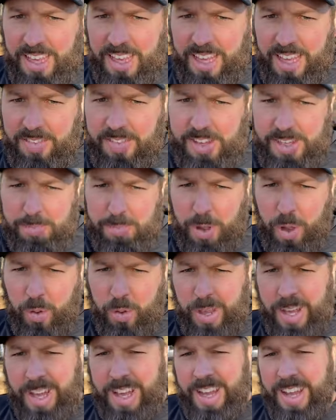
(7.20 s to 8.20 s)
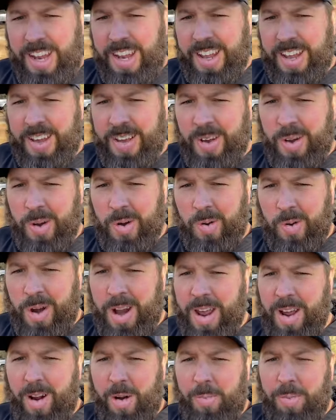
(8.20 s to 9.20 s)
If it's a bolt gun or
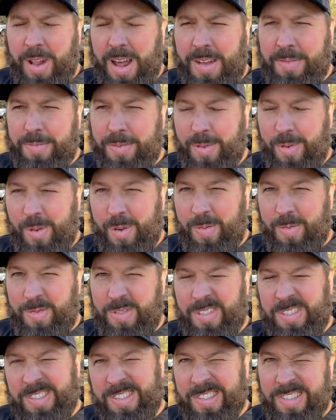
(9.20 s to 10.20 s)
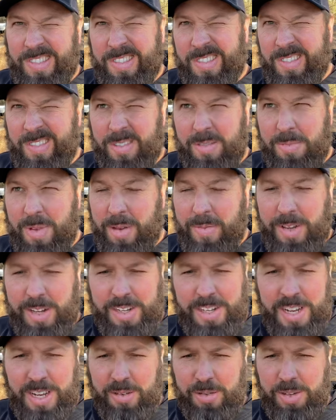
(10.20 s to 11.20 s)
an AR platform, or maybe a
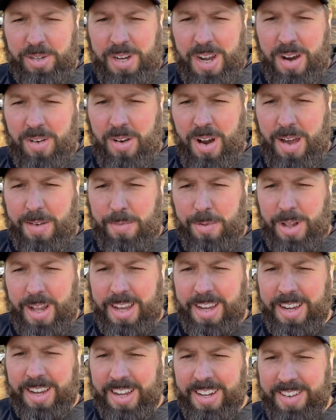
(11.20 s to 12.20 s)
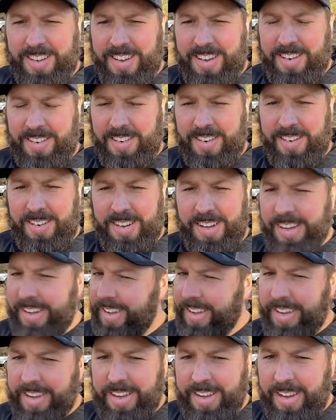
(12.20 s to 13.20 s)
single shot rifle like a Contender,
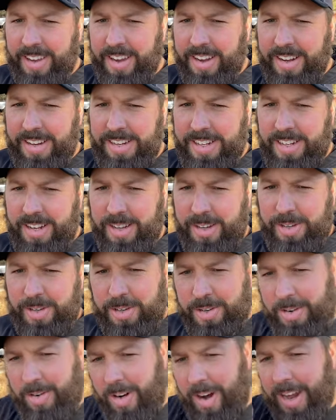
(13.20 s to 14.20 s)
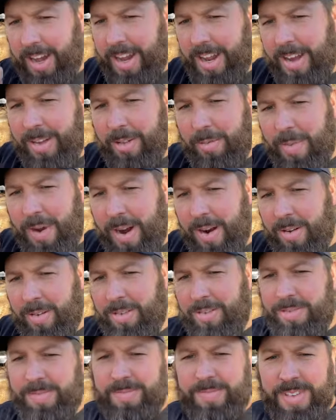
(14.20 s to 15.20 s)
you can just look straight down the
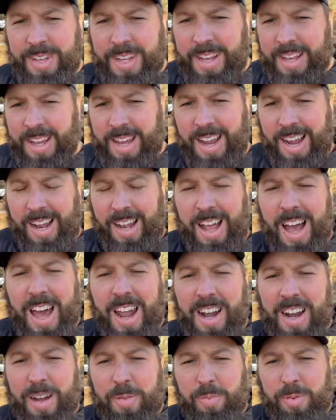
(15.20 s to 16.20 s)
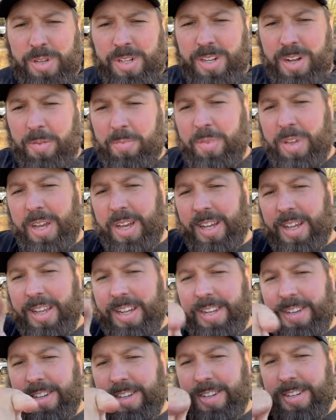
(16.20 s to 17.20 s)
barrel and line it up with something and
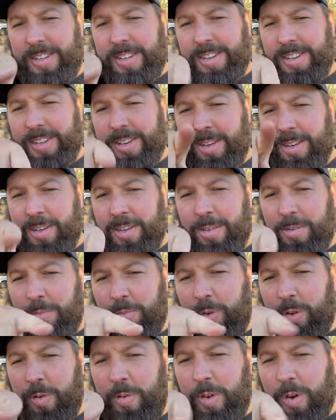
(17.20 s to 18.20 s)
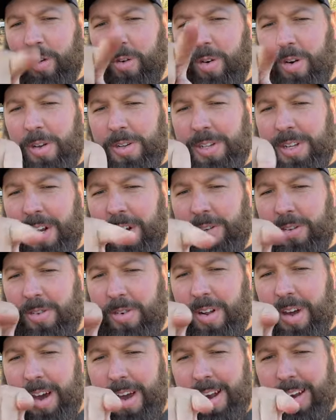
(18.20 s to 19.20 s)
then just move your crosshairs or
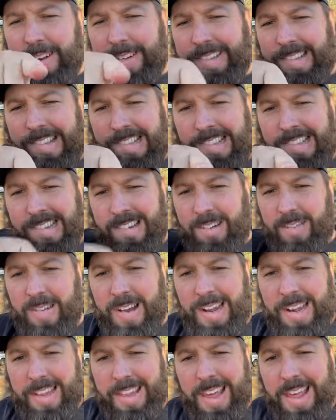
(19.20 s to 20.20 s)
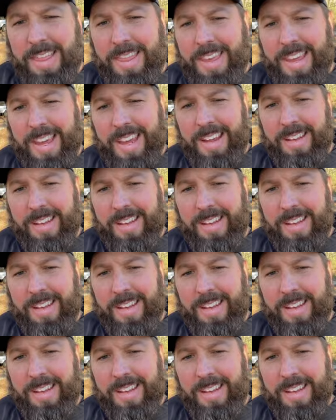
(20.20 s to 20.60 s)
dot right to that thing.